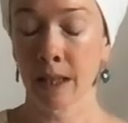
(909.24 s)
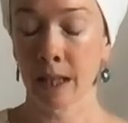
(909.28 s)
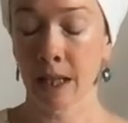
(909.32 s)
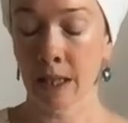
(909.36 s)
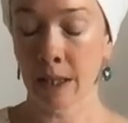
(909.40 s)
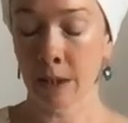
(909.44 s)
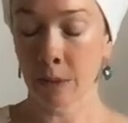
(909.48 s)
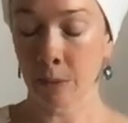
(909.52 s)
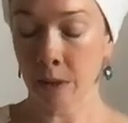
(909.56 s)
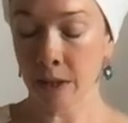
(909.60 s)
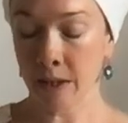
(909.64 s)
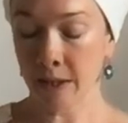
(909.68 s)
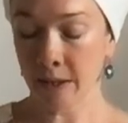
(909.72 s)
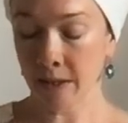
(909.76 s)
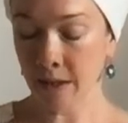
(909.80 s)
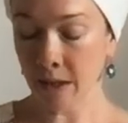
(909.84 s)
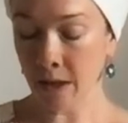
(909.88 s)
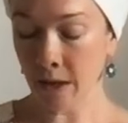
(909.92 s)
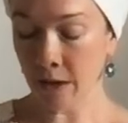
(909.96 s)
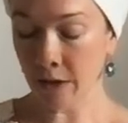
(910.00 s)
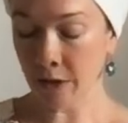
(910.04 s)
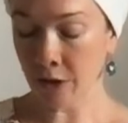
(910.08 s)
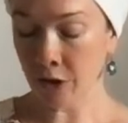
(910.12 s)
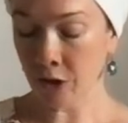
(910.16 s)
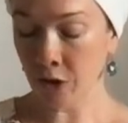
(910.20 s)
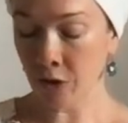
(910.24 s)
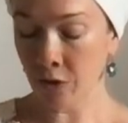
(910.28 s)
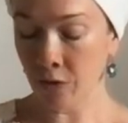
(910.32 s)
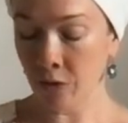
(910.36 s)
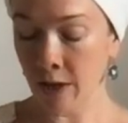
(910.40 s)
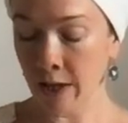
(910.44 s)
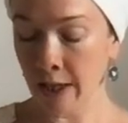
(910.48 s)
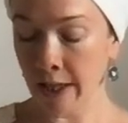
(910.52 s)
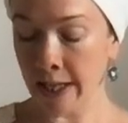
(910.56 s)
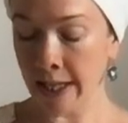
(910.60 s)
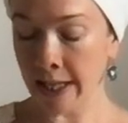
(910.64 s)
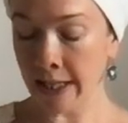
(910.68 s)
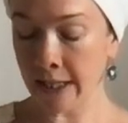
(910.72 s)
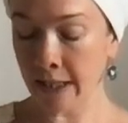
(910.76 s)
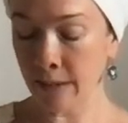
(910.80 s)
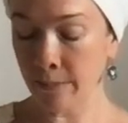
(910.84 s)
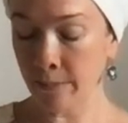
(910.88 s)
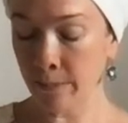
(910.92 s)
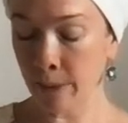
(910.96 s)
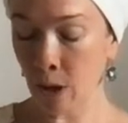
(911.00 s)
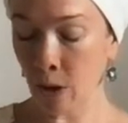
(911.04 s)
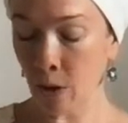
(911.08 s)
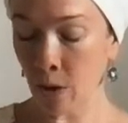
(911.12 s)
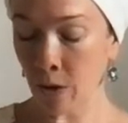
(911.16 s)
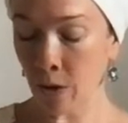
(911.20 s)
as we start to release
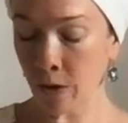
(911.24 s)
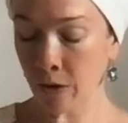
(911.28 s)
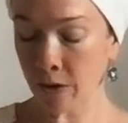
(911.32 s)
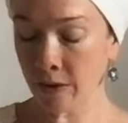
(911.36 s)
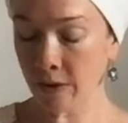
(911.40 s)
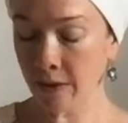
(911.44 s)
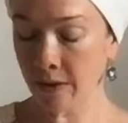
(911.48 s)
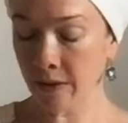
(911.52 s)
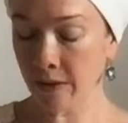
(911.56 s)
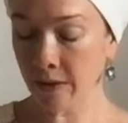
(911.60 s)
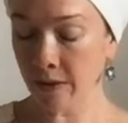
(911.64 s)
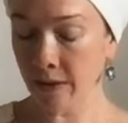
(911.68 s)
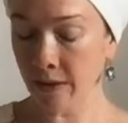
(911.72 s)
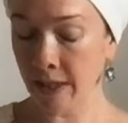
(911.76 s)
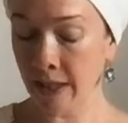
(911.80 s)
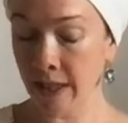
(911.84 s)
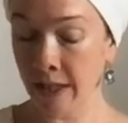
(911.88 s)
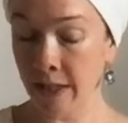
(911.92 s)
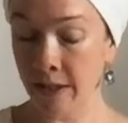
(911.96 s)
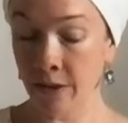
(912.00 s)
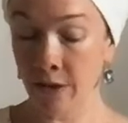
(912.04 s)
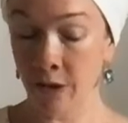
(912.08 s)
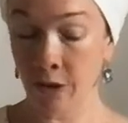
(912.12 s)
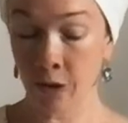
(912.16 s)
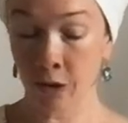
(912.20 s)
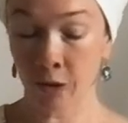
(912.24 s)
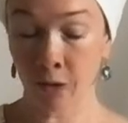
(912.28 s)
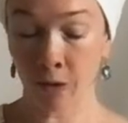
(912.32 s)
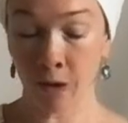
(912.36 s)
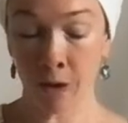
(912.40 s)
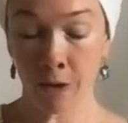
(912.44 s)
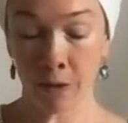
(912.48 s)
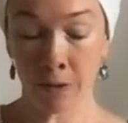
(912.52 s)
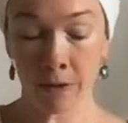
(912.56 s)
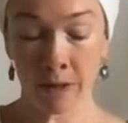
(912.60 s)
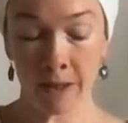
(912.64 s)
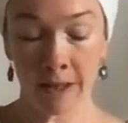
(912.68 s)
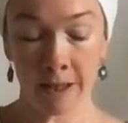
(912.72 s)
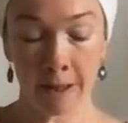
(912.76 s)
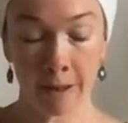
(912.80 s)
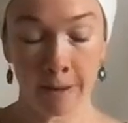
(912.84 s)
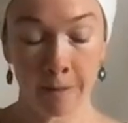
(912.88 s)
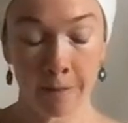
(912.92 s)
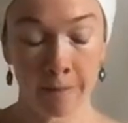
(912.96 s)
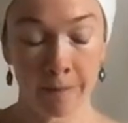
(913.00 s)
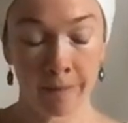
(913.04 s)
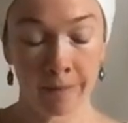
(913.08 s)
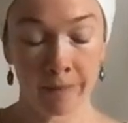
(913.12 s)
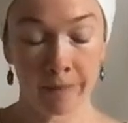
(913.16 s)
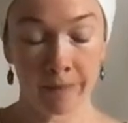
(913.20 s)
blocks in the throat.
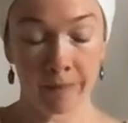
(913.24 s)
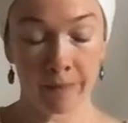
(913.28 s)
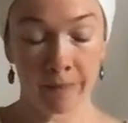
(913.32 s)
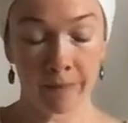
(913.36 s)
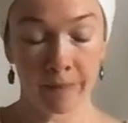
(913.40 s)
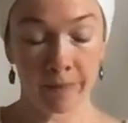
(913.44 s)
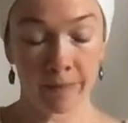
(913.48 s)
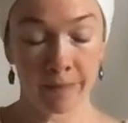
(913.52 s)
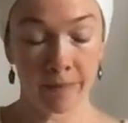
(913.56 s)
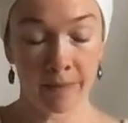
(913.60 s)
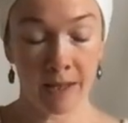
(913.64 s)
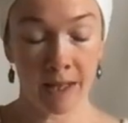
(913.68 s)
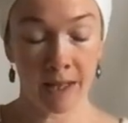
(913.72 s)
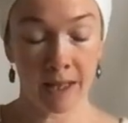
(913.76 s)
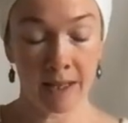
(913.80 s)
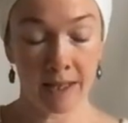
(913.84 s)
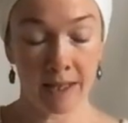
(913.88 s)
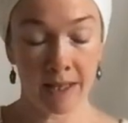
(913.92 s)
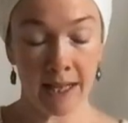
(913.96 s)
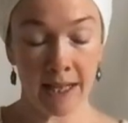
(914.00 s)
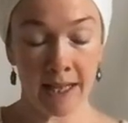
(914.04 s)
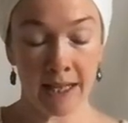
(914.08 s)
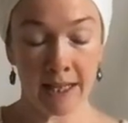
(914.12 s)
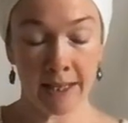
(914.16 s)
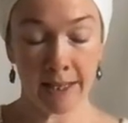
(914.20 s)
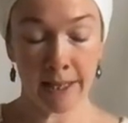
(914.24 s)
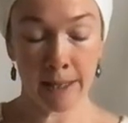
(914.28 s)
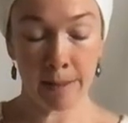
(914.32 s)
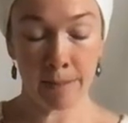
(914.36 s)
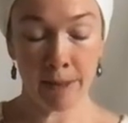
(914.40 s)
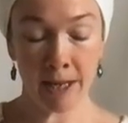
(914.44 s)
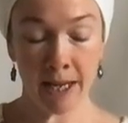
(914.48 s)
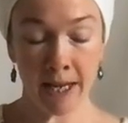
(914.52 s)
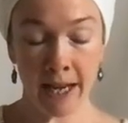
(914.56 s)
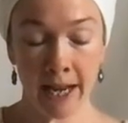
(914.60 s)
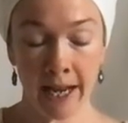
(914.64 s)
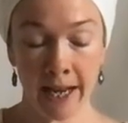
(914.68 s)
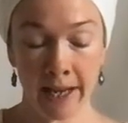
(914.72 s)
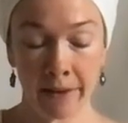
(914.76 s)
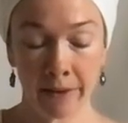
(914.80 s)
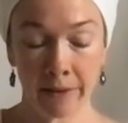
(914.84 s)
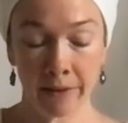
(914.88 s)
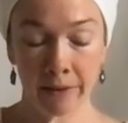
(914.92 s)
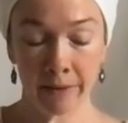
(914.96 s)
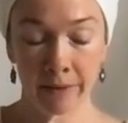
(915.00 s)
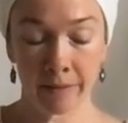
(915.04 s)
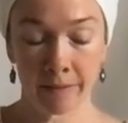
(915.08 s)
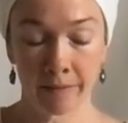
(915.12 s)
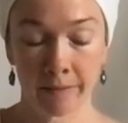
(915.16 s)
Take a deep inhale